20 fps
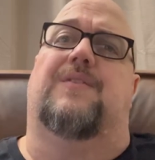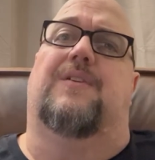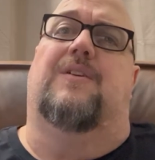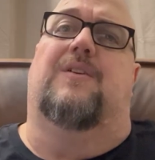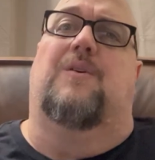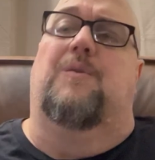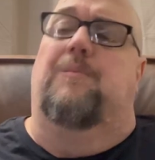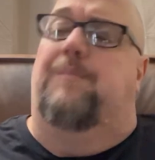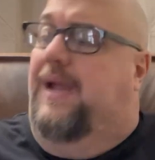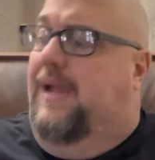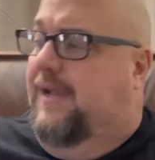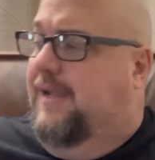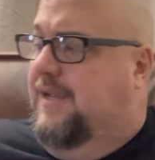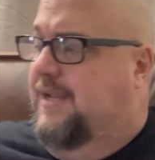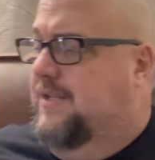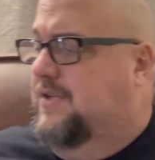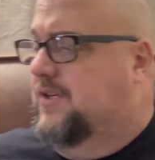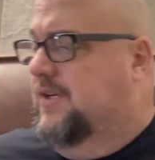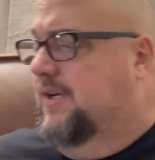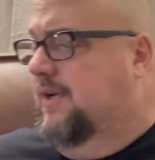the whole
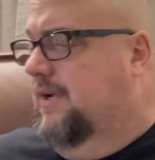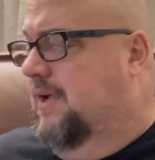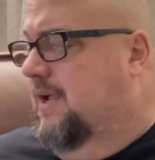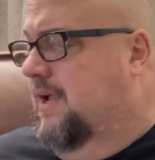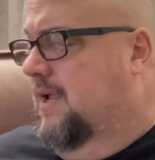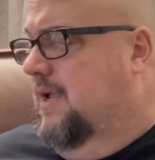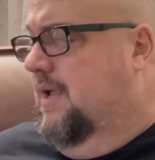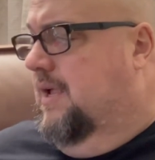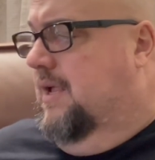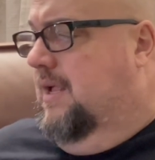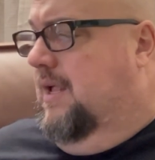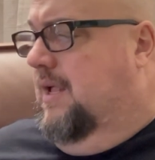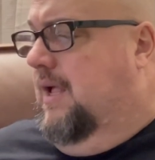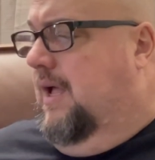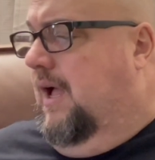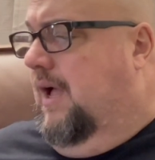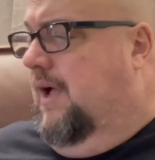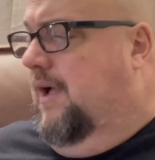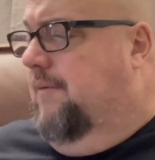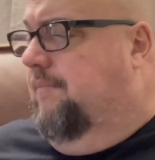package,
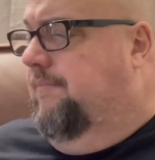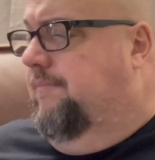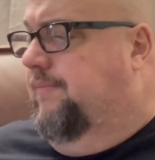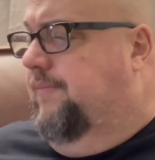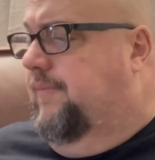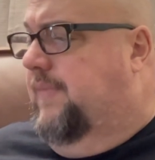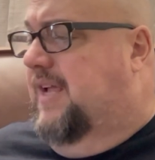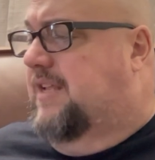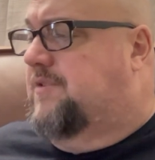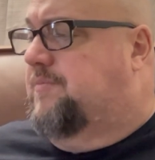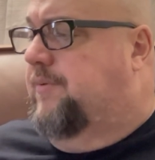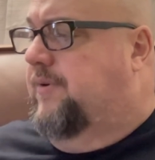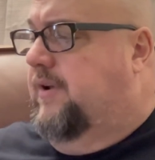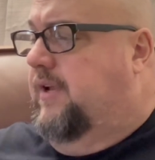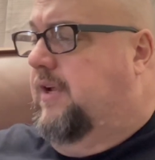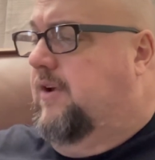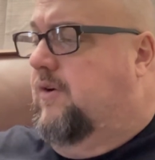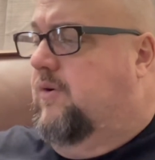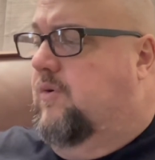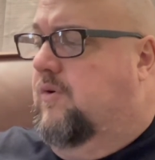that's
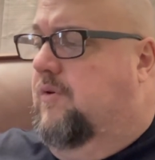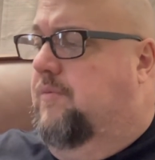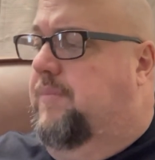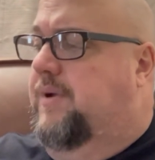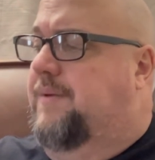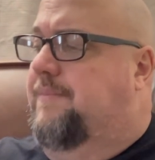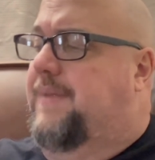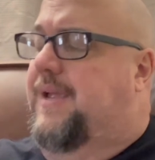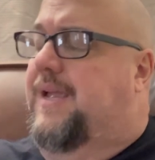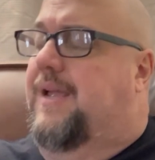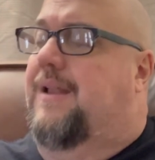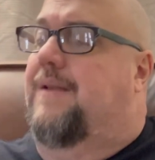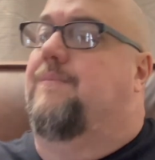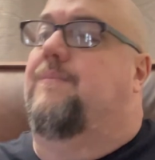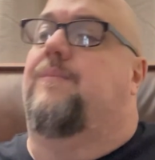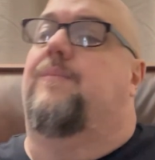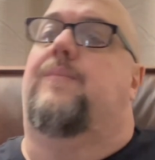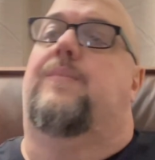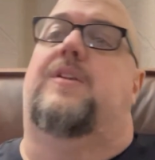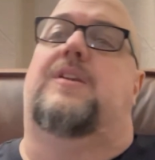pretty cool. But man,
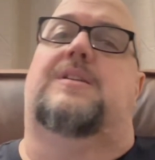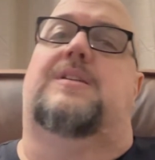this